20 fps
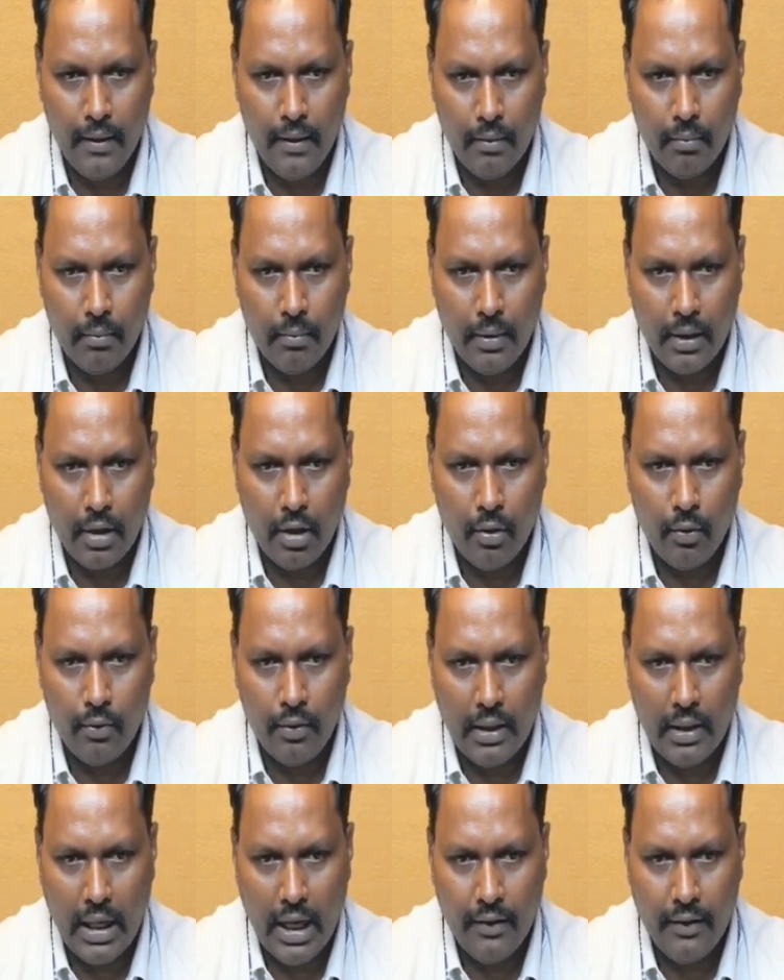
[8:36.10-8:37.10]
but now we
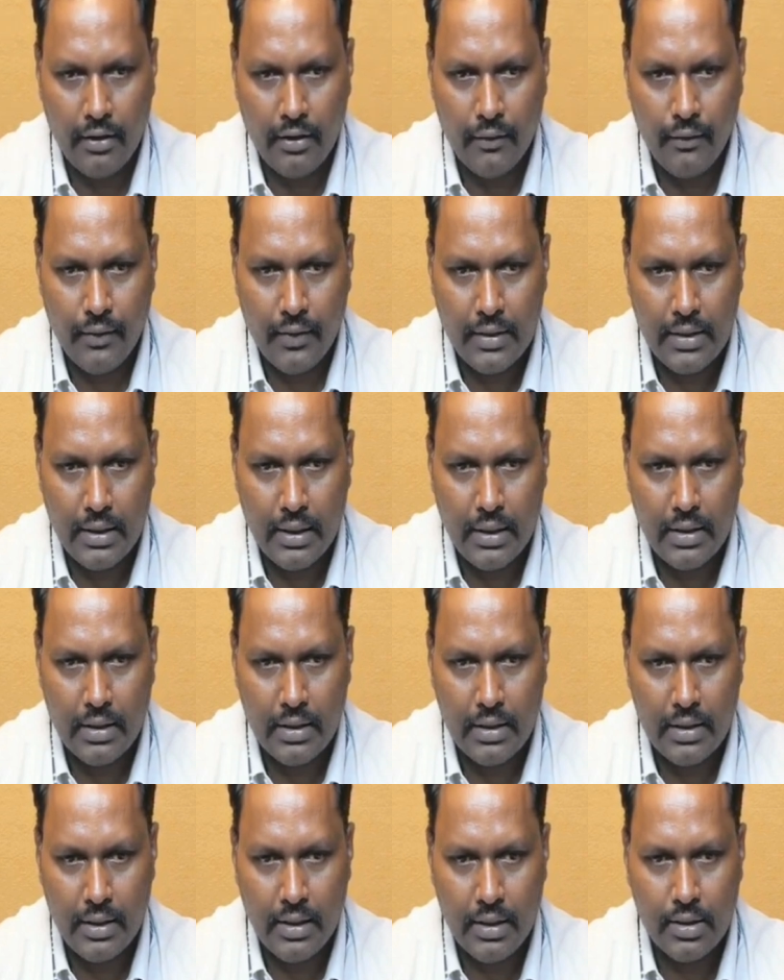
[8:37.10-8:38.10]
are having of a C
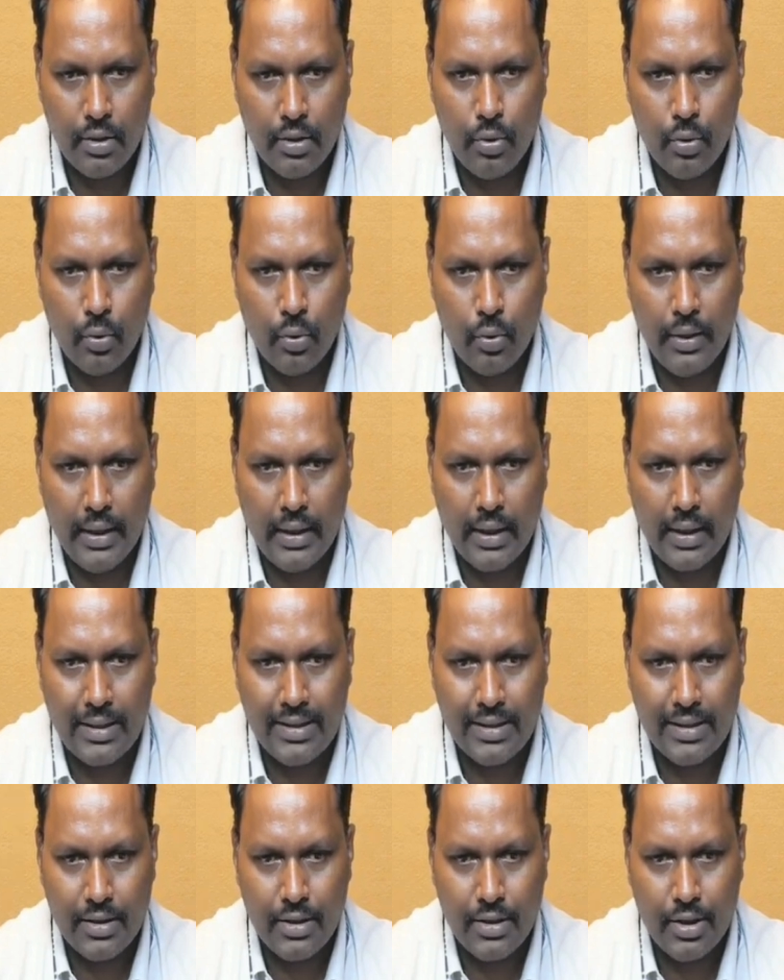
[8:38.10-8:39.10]
is a new data
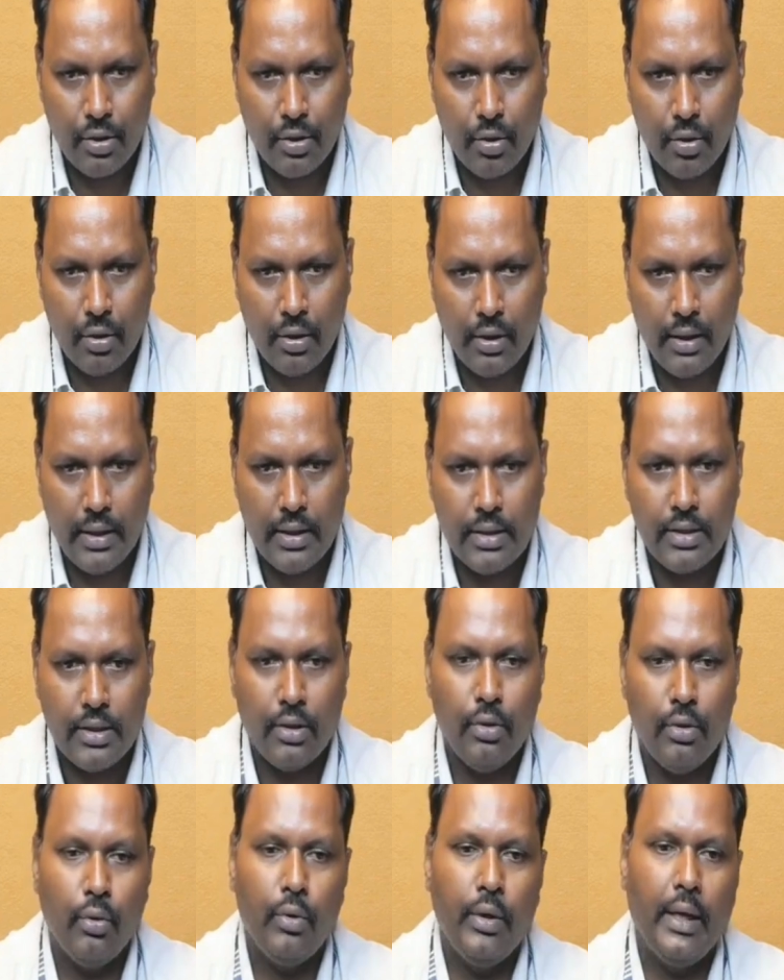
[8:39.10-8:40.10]
0, D is a
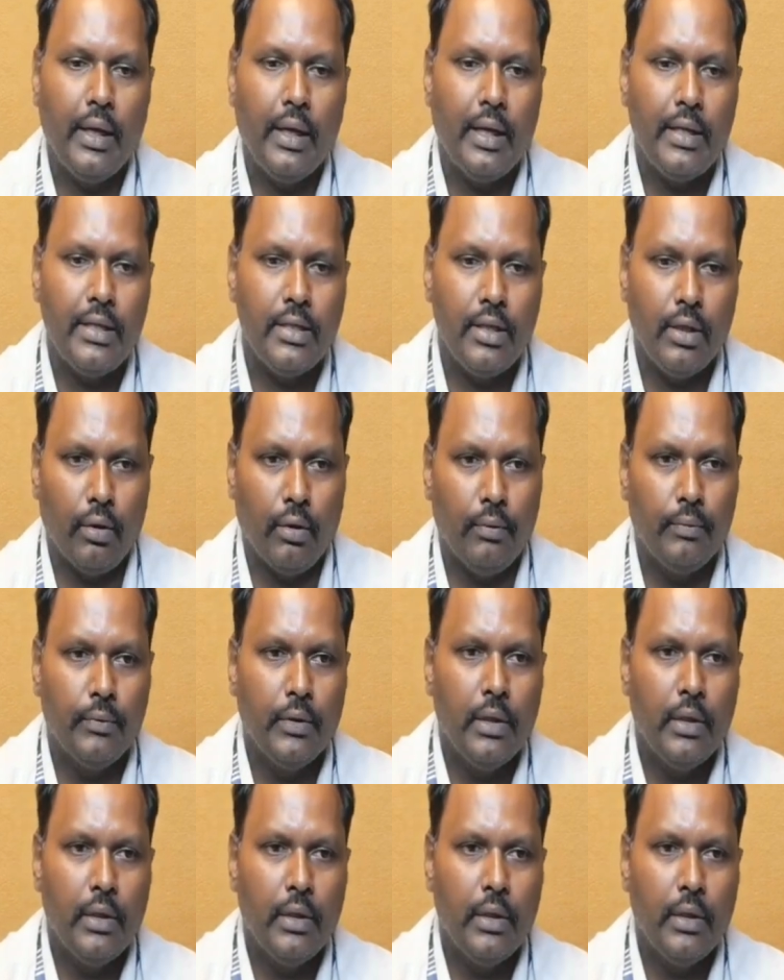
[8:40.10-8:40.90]
new data 0.